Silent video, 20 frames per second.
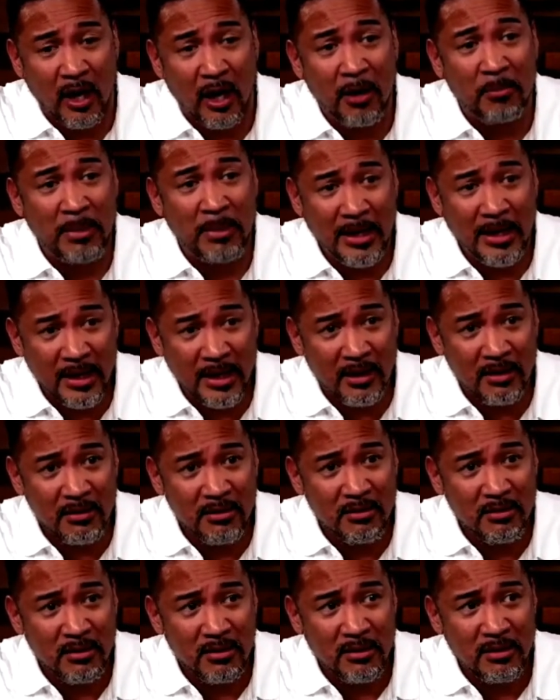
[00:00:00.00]

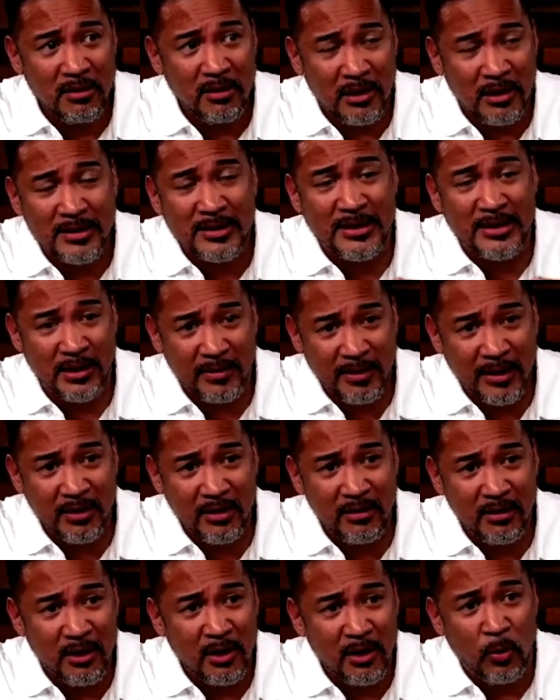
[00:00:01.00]
Armenian,
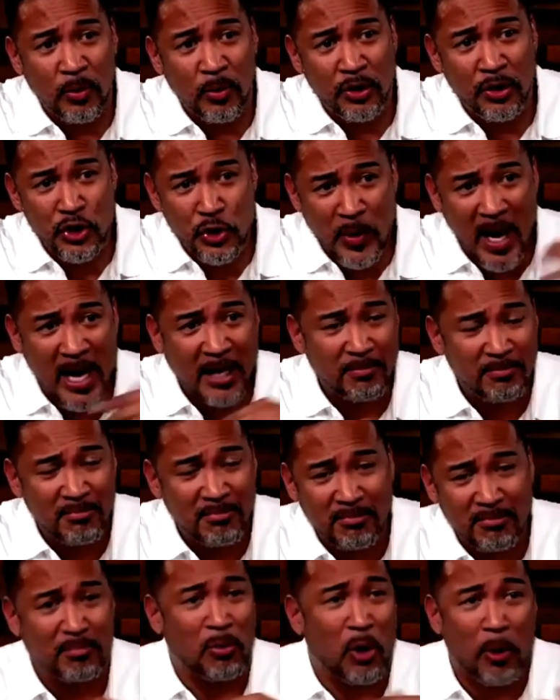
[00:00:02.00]
Assyrian would attract
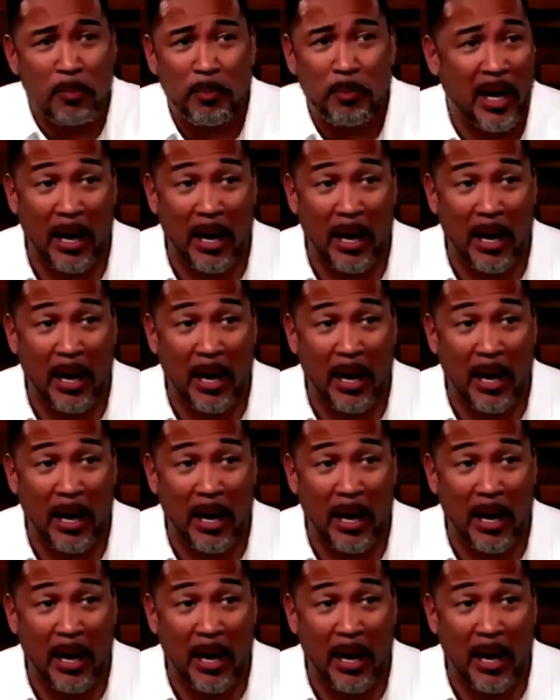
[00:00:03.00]
more.